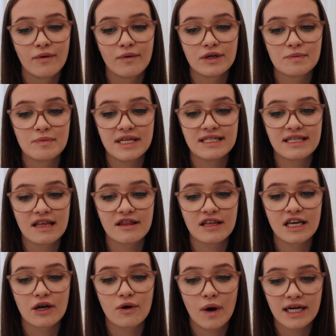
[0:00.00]
which means that
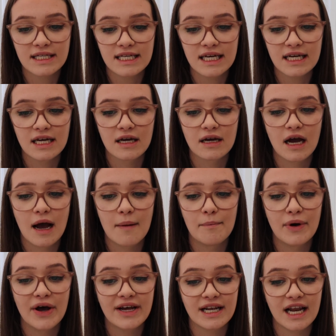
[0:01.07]
the aquatic and
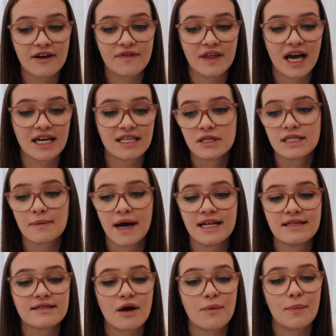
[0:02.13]
bird life there
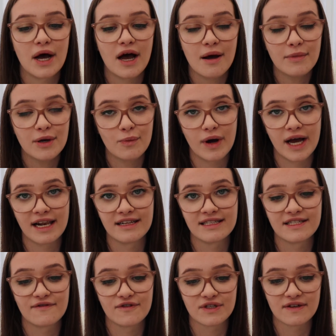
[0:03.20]
depends on permanent
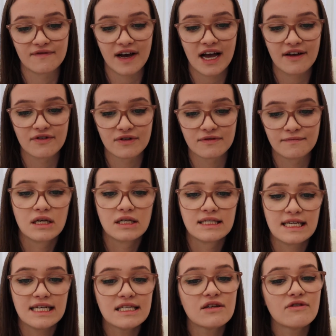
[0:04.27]
wetlands for survival.
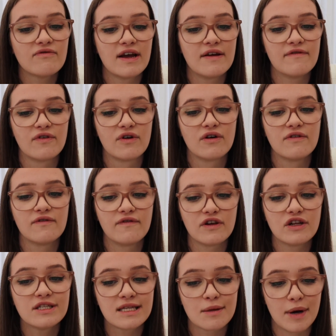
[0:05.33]
Seasonal rainfall
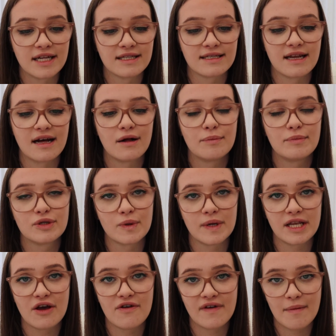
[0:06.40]
floods the Pantanal
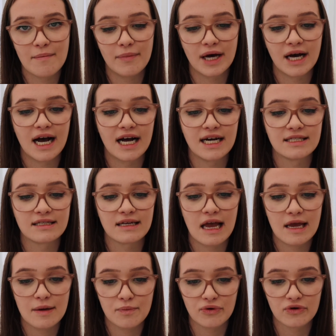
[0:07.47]
between November and
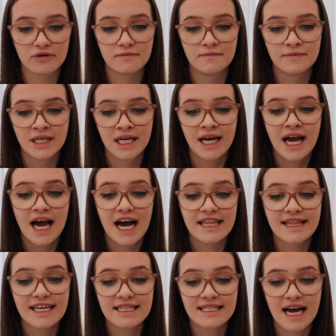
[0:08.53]
April. At
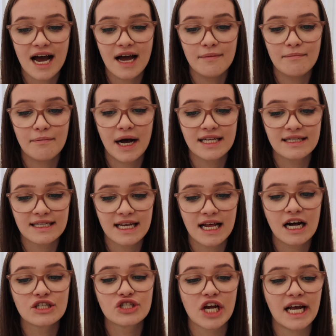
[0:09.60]
this time,
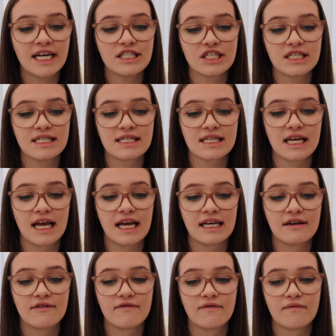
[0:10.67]
Pantanal changes
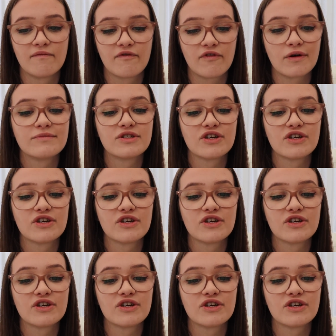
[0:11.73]
it from